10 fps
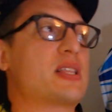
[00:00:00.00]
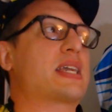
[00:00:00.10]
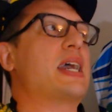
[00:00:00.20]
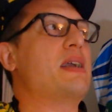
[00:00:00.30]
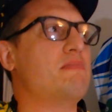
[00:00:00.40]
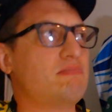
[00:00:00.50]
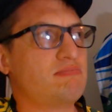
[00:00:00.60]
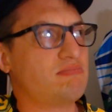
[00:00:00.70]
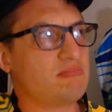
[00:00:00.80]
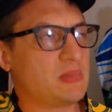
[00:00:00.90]
the game
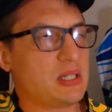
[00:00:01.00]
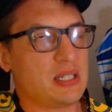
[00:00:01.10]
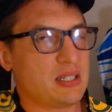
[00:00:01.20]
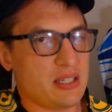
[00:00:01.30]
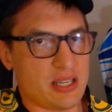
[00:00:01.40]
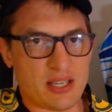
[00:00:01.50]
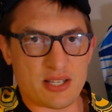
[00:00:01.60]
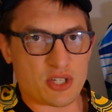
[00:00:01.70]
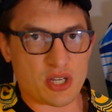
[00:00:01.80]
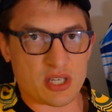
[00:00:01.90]
is
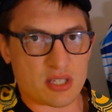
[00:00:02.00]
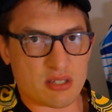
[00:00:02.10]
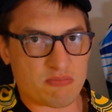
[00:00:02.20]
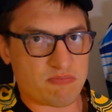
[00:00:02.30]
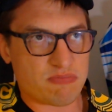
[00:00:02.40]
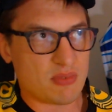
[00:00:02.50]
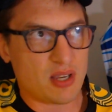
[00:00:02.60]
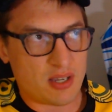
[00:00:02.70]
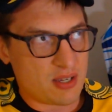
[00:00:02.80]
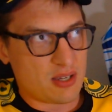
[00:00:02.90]
just
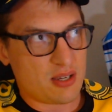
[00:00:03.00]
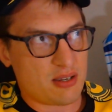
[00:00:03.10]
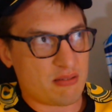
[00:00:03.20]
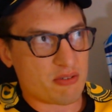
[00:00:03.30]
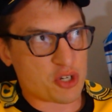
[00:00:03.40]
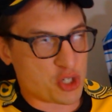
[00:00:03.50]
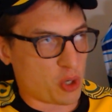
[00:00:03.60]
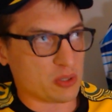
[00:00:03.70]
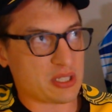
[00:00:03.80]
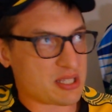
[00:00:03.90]

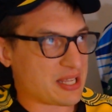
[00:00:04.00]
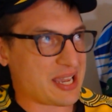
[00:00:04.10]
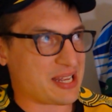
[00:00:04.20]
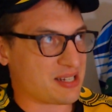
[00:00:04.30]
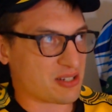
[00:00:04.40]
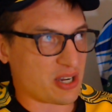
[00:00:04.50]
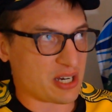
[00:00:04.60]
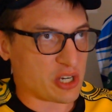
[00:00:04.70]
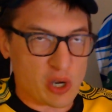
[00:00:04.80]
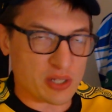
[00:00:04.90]
shoulder to the head, kind
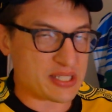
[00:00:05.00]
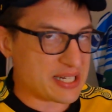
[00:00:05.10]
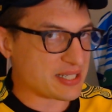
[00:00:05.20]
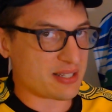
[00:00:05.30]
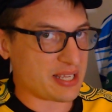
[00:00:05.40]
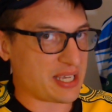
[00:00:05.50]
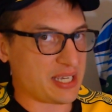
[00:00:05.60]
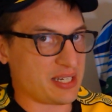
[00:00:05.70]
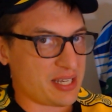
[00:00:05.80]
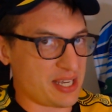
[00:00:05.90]
of contact to the
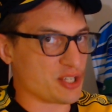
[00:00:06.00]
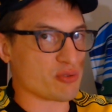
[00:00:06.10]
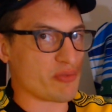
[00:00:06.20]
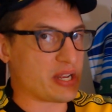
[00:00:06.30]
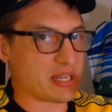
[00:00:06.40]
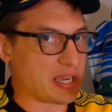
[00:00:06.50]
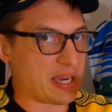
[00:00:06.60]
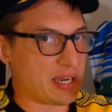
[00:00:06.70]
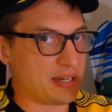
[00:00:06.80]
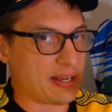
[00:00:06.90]
head is red
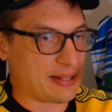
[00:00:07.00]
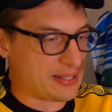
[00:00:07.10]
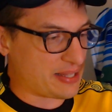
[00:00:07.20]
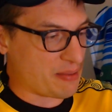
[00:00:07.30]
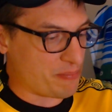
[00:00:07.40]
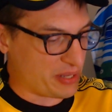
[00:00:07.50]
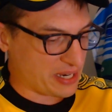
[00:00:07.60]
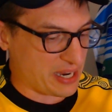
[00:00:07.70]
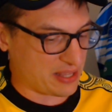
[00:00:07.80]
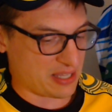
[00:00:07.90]
card, and then they
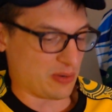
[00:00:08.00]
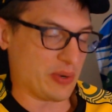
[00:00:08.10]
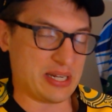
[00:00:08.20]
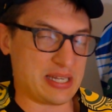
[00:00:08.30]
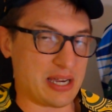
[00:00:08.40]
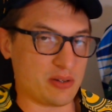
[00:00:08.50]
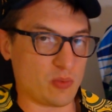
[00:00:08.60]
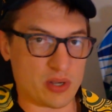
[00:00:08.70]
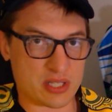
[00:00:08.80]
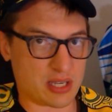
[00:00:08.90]
mitigate their way down.
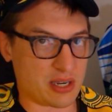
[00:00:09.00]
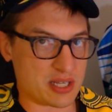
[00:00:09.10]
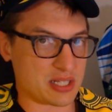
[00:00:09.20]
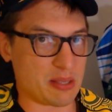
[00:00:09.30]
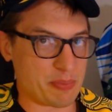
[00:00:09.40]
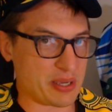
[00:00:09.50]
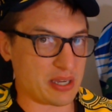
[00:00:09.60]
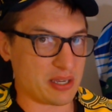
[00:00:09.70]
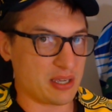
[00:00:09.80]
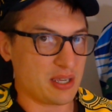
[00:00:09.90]
Was the guy
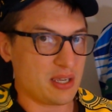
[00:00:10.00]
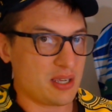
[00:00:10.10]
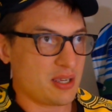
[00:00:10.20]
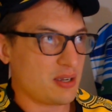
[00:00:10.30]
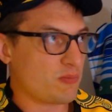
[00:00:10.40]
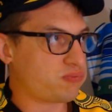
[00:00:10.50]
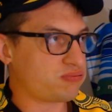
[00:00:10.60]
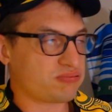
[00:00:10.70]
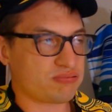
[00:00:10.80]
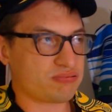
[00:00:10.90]
slipping?
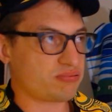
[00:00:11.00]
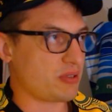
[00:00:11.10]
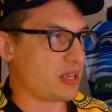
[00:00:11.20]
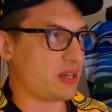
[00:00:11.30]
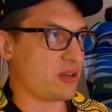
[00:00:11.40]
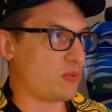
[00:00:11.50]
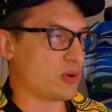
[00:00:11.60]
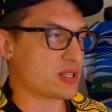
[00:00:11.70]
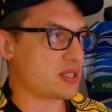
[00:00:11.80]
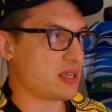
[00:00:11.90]
You know,
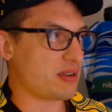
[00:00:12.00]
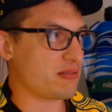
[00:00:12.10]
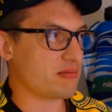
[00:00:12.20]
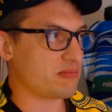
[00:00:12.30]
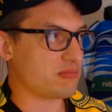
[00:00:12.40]
was there